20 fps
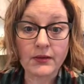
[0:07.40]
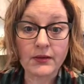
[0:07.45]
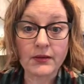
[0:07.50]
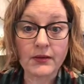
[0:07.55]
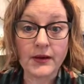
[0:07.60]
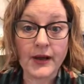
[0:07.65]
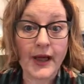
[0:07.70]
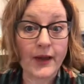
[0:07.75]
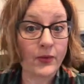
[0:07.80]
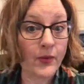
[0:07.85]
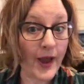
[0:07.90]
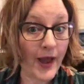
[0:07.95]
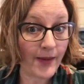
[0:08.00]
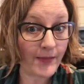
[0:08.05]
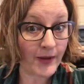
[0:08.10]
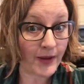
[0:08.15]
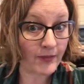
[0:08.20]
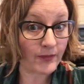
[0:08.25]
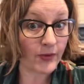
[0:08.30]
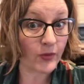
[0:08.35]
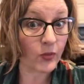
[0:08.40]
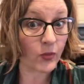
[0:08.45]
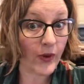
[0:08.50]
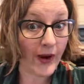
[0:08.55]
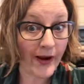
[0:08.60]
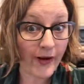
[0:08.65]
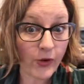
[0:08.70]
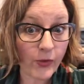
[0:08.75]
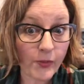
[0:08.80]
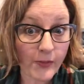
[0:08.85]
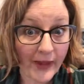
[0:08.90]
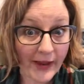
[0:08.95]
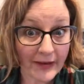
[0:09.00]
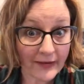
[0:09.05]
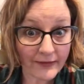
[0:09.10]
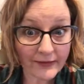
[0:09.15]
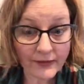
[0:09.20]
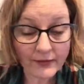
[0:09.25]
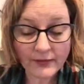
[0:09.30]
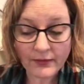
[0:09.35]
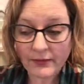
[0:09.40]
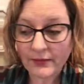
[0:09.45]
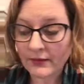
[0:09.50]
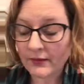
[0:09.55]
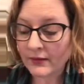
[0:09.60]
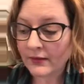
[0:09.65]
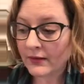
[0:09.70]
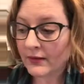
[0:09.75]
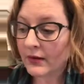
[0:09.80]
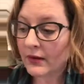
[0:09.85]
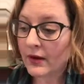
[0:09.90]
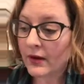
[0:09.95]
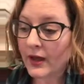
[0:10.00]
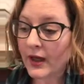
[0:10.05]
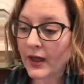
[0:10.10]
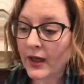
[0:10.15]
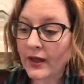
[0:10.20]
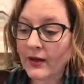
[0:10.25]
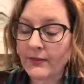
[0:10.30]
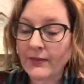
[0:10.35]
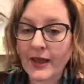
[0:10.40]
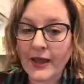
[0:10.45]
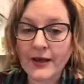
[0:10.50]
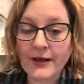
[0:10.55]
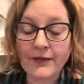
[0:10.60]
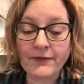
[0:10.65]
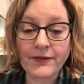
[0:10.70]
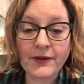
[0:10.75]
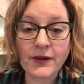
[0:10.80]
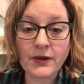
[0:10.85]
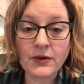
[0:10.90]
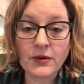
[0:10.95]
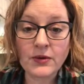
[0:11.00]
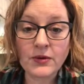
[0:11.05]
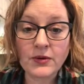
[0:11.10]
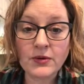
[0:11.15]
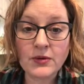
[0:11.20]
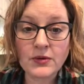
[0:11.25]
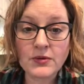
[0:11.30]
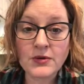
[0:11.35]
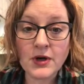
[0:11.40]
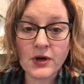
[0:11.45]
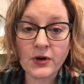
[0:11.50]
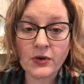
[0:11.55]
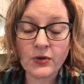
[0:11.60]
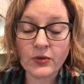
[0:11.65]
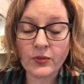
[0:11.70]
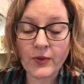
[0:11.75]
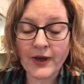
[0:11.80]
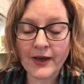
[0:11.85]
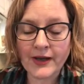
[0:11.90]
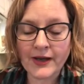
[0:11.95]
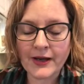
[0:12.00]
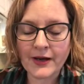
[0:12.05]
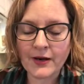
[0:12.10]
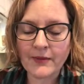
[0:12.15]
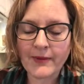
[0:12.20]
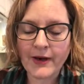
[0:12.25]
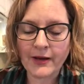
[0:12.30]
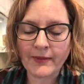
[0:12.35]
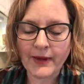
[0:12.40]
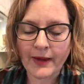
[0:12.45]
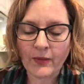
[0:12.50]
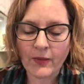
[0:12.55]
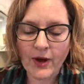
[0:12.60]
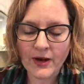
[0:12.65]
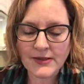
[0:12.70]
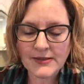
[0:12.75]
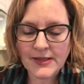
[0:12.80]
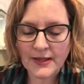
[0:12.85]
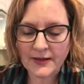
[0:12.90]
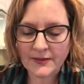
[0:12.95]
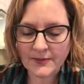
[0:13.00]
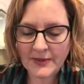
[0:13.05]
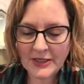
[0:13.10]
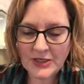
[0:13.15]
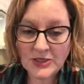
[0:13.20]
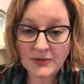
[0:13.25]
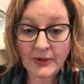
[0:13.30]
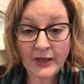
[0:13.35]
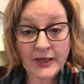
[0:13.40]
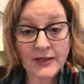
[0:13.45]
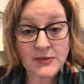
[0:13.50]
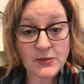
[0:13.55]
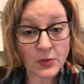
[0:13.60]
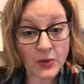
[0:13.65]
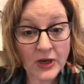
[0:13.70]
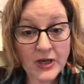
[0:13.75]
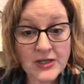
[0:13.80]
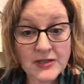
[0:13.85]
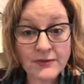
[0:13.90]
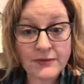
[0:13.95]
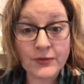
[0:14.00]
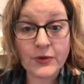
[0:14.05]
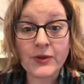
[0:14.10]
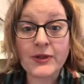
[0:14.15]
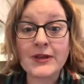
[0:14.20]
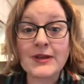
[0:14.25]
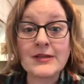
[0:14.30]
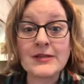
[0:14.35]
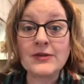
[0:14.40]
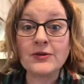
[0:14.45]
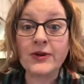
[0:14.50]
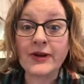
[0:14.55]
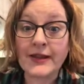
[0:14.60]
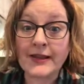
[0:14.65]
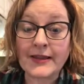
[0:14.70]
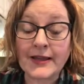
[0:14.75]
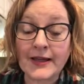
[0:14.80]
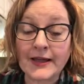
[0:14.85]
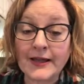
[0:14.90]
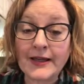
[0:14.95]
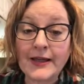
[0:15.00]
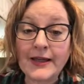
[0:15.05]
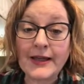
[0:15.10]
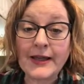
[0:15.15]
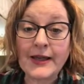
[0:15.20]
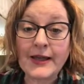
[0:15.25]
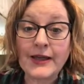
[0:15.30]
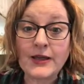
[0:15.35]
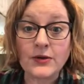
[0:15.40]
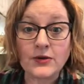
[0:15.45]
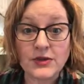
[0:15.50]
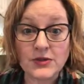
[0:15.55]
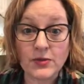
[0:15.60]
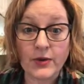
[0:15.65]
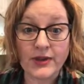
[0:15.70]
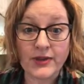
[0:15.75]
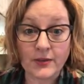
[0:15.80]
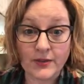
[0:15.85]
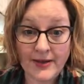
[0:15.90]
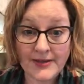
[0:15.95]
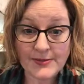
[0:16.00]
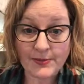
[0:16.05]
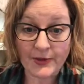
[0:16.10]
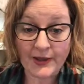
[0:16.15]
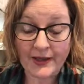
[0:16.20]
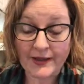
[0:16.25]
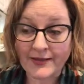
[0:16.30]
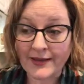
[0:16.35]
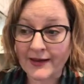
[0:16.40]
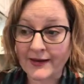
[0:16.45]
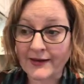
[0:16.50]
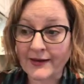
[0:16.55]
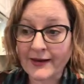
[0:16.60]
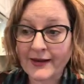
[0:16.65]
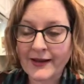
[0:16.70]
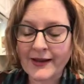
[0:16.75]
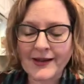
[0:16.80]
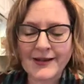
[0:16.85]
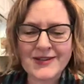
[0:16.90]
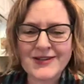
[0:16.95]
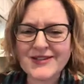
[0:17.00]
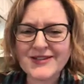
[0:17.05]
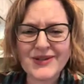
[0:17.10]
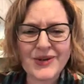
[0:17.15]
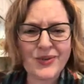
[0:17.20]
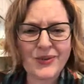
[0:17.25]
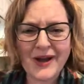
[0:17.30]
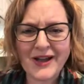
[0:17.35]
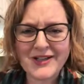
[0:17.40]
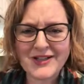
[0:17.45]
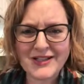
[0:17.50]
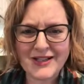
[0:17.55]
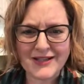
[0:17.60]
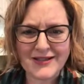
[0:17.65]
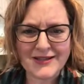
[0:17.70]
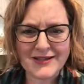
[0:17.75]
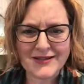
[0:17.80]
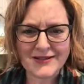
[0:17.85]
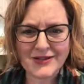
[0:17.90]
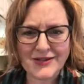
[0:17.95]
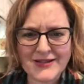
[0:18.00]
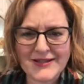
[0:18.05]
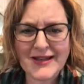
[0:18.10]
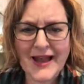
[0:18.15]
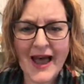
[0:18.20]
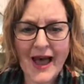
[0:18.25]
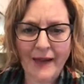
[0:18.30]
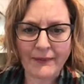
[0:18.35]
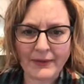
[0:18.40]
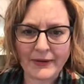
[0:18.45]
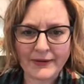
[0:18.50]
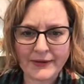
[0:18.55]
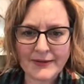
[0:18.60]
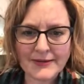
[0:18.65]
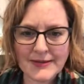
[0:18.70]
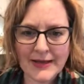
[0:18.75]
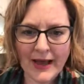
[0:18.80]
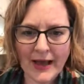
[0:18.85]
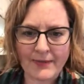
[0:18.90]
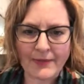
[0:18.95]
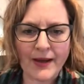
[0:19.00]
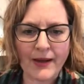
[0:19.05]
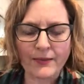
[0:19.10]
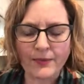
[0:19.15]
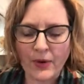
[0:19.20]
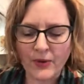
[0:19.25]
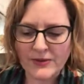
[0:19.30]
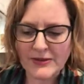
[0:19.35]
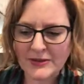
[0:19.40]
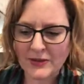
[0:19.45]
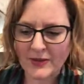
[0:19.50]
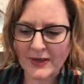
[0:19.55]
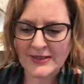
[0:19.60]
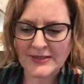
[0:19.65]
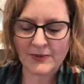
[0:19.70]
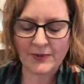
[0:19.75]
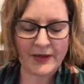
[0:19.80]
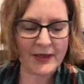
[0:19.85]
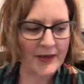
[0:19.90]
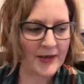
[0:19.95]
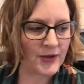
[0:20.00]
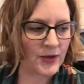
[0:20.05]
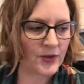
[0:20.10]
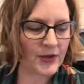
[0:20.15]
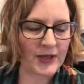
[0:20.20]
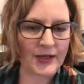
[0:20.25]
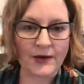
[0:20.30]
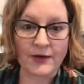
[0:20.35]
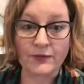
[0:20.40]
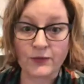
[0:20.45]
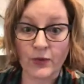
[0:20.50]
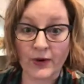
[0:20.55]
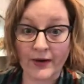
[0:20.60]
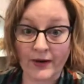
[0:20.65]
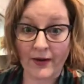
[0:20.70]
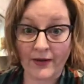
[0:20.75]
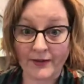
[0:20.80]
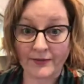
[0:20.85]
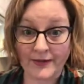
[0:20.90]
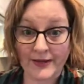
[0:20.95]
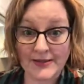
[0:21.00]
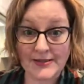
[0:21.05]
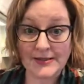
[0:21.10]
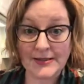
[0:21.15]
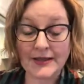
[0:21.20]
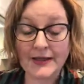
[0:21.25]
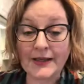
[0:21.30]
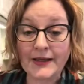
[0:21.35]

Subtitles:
Not rabbit, but rarebit. And if you don't want to hear about my walks on the beach and my inspiration for this or anything, you just want the recipe, then just don't watch this. Just stop. Stop. I'll post the recipe and you can avoid all of this.